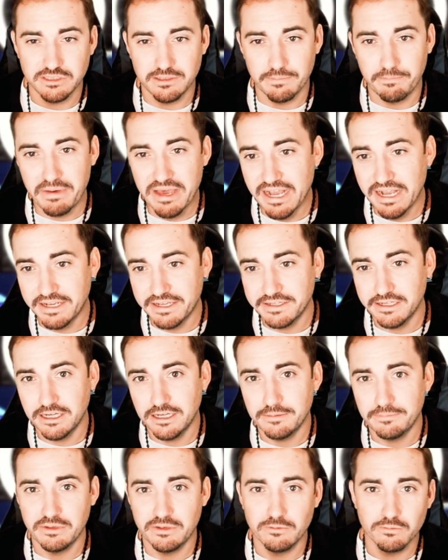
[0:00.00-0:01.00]
backup
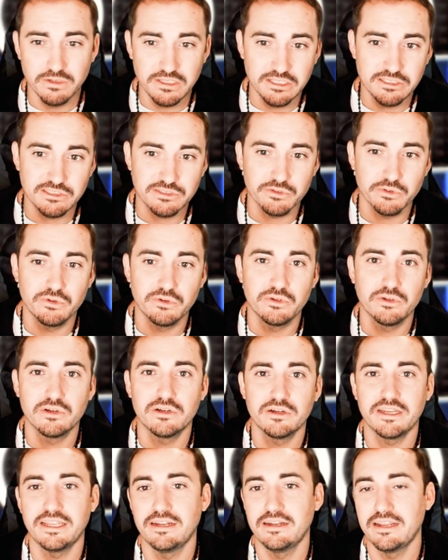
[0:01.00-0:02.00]
and restore
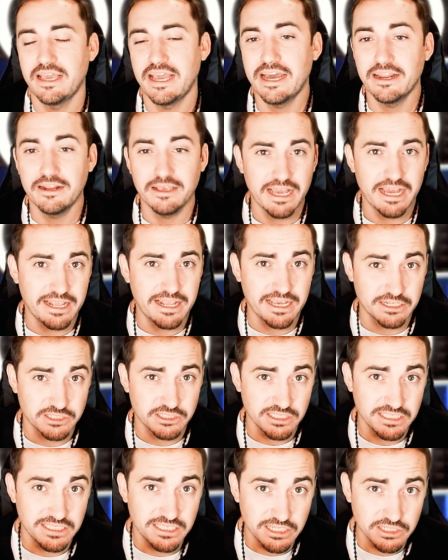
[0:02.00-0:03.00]
and how to actually
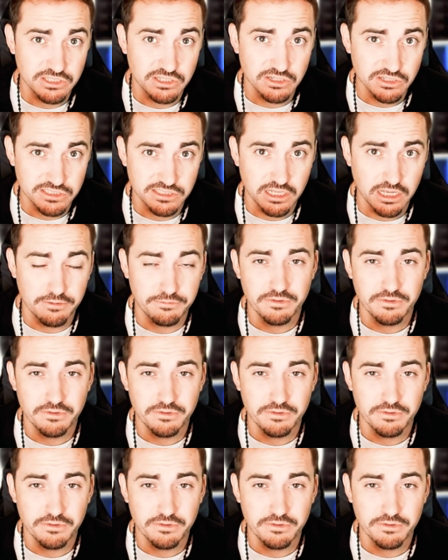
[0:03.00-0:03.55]
get your stuff